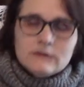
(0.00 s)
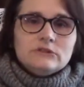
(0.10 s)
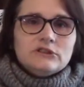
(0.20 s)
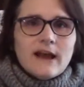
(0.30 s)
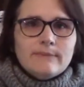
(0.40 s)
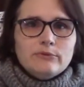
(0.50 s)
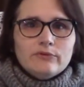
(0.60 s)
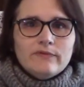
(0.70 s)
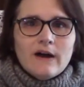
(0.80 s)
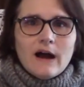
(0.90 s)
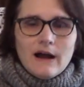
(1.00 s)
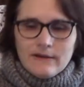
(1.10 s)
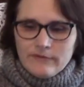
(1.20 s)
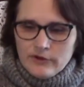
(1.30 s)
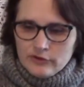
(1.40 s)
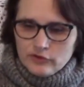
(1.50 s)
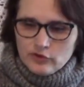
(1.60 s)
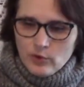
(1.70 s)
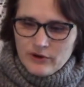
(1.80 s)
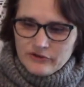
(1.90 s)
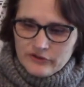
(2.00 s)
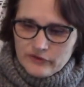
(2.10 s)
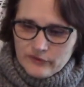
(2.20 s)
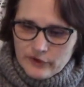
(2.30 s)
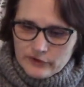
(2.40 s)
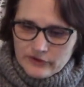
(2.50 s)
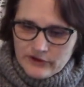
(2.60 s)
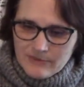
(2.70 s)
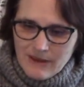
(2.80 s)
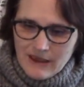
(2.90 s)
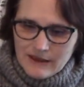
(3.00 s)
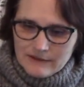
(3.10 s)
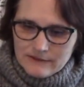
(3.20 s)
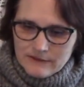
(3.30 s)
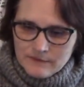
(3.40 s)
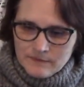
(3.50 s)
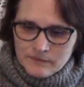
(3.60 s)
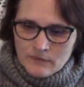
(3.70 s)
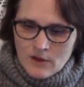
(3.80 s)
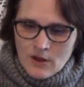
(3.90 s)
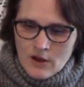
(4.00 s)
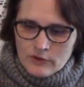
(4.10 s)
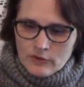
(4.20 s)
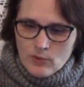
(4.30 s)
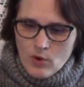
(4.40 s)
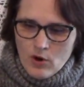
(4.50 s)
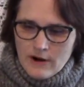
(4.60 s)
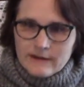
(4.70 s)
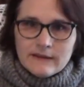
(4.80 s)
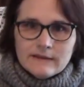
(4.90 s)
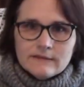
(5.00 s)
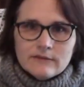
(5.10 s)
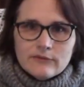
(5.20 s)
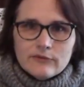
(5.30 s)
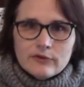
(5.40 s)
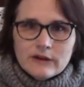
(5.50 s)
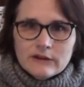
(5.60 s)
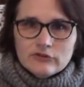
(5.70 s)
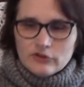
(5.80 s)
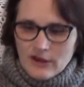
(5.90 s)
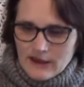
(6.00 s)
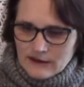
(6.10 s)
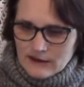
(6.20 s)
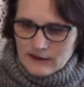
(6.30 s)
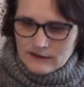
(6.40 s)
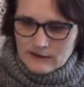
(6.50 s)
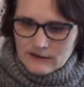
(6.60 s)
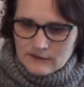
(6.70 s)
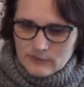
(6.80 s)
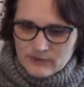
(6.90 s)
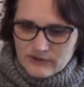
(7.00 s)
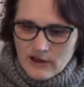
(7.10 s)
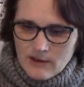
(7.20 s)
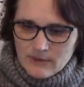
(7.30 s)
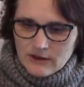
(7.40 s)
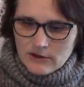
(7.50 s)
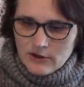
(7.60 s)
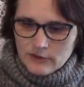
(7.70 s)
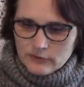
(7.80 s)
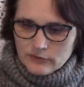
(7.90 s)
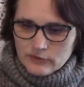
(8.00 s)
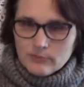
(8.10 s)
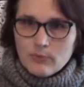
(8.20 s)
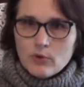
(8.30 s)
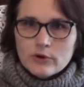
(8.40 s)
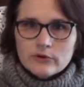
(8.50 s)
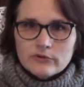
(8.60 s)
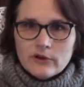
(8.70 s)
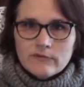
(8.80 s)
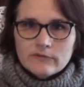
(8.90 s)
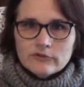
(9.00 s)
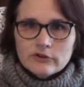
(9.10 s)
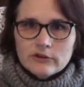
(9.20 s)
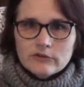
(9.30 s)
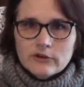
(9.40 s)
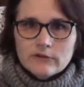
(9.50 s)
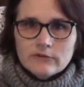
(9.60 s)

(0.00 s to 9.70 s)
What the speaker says: Chapter 5, George's First Command. The war against the French and Indians was coming close to the borders of Virginia.